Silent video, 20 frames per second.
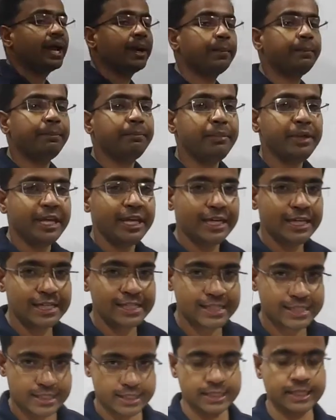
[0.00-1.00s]

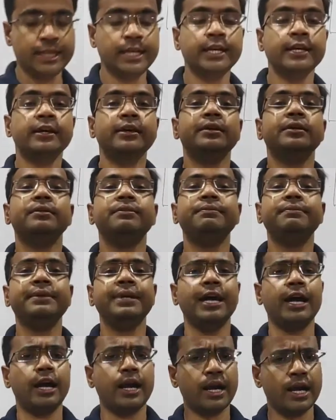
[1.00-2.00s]
means if we
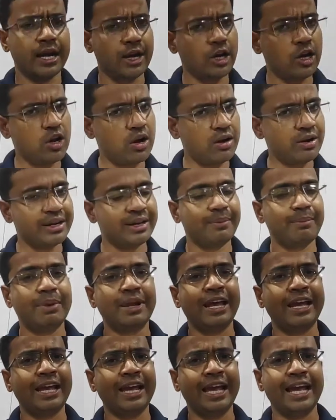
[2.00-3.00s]
are not
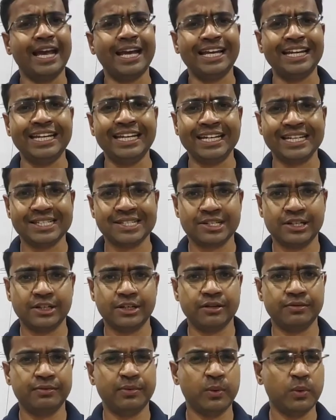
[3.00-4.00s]
applying any external
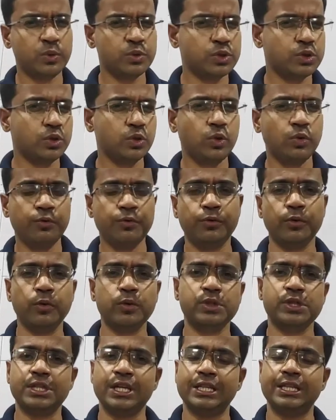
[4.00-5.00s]
force, no
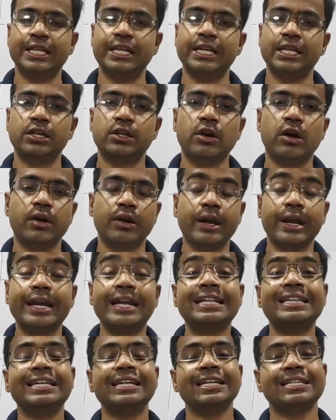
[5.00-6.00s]
force, nothing, torque,
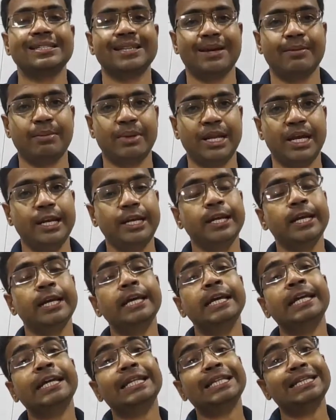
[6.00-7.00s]
nothing is applied,
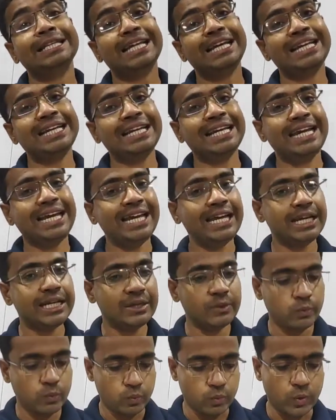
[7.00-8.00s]
then
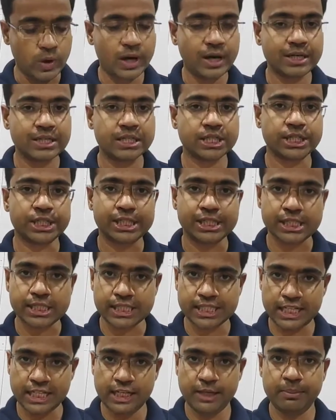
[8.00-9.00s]
in what
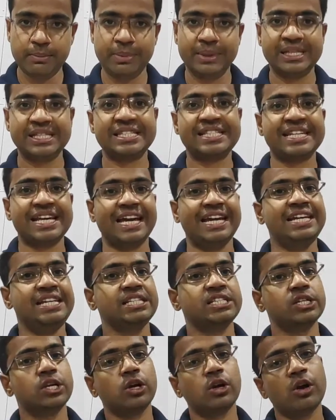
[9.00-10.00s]
shape,
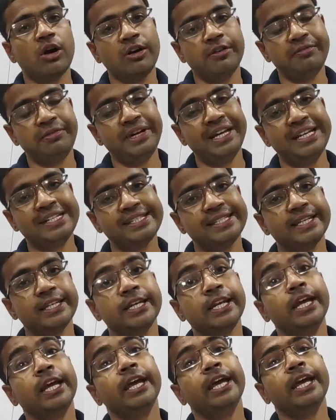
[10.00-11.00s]
size, configuration
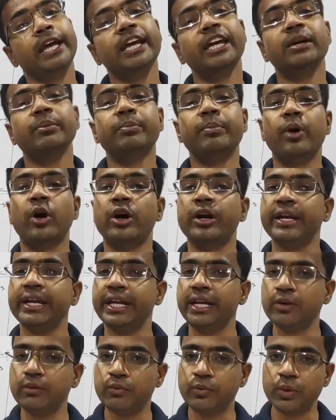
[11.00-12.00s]
a
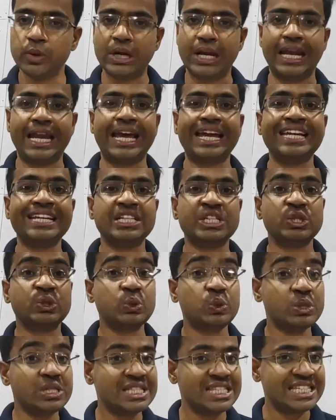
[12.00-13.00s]
body would like to
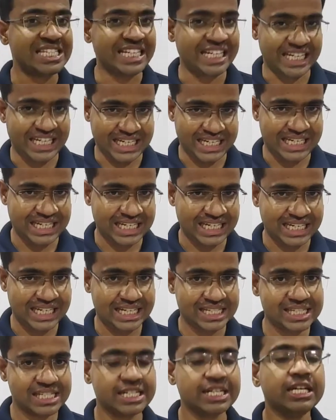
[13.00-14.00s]
stay, is
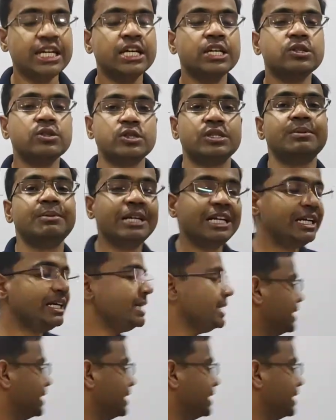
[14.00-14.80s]
it? Similarly,